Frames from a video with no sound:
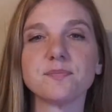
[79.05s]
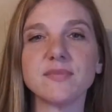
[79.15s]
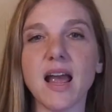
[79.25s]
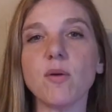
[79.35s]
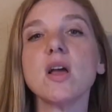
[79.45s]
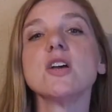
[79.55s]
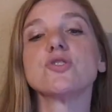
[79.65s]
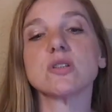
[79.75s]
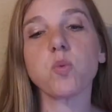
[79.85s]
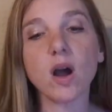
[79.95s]
Now,
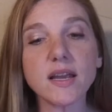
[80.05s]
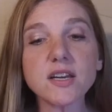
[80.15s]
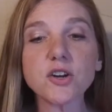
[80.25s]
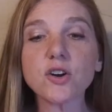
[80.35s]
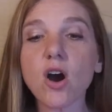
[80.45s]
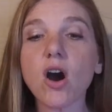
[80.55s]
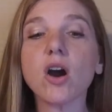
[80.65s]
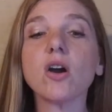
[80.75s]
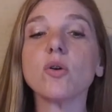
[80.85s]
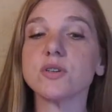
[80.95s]
just walking to your
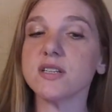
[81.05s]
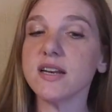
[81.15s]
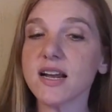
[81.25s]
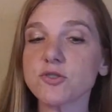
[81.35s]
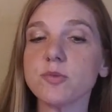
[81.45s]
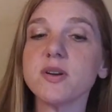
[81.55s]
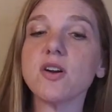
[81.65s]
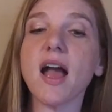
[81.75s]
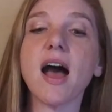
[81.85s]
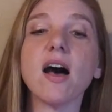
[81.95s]
car or to the next room in
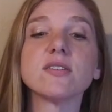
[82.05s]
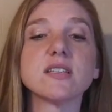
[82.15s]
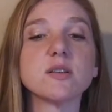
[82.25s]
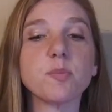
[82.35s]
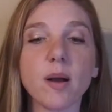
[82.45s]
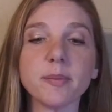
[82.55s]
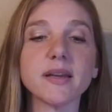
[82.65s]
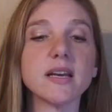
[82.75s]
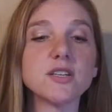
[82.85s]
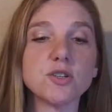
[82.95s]
your house isn't probably
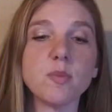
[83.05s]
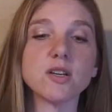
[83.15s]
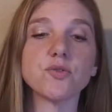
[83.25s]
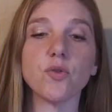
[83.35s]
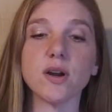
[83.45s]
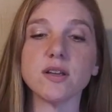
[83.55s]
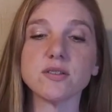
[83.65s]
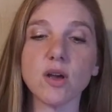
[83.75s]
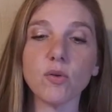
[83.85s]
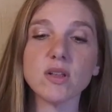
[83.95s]
going to do much for you,
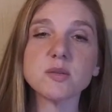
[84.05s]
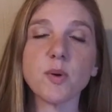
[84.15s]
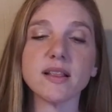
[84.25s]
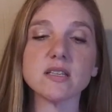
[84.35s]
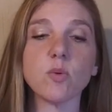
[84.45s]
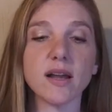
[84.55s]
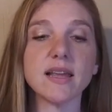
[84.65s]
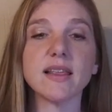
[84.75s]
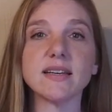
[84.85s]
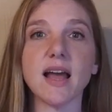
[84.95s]
so let's break this
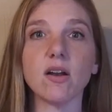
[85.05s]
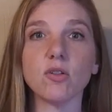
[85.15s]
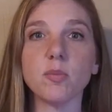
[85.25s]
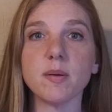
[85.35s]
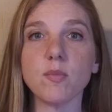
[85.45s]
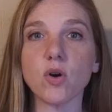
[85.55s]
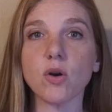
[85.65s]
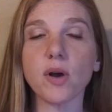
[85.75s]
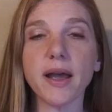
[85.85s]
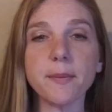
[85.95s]
walking thing down a little bit more,
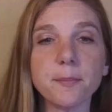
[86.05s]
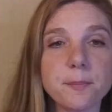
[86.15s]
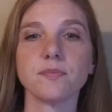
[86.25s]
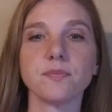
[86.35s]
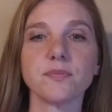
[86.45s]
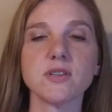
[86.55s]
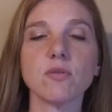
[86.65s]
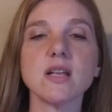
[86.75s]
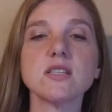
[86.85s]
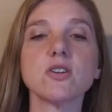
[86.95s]
okay? So
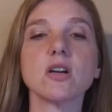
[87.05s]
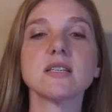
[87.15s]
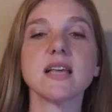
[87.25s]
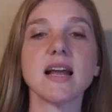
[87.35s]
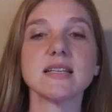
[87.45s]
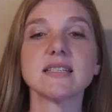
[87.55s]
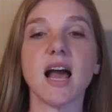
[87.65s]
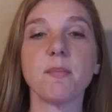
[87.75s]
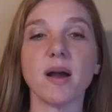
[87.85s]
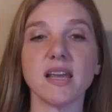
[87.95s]
let's start science
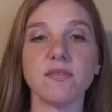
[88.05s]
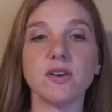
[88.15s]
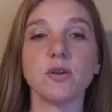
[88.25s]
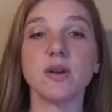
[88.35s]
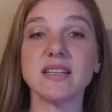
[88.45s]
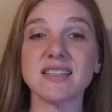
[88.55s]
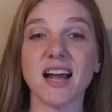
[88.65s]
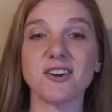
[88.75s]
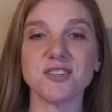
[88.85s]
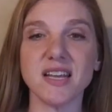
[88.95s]
time by giving you an
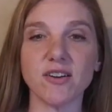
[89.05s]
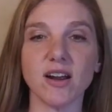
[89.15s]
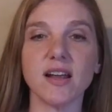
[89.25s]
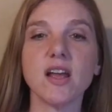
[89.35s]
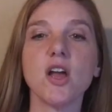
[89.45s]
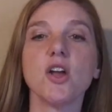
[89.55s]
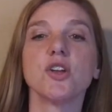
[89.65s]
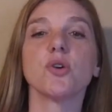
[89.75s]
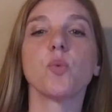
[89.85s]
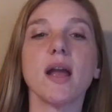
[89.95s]
insider secret.
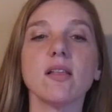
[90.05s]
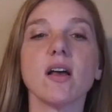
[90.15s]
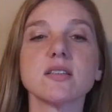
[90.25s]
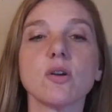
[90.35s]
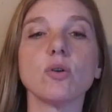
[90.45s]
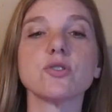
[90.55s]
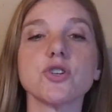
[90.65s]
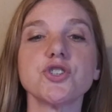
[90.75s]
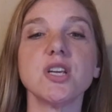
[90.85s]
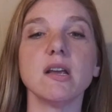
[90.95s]
Your weight loss goals are
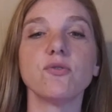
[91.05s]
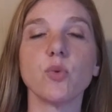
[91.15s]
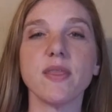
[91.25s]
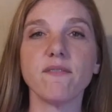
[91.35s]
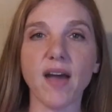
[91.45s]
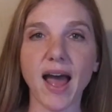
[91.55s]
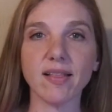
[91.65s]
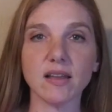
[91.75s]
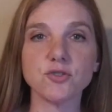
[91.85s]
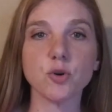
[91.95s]
achieved when the
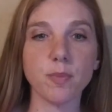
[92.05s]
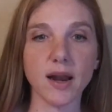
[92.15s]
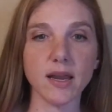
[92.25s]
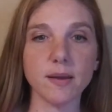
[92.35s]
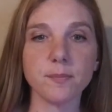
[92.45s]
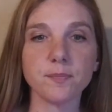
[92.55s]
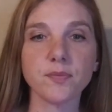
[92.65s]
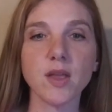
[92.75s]
fat leaves your body.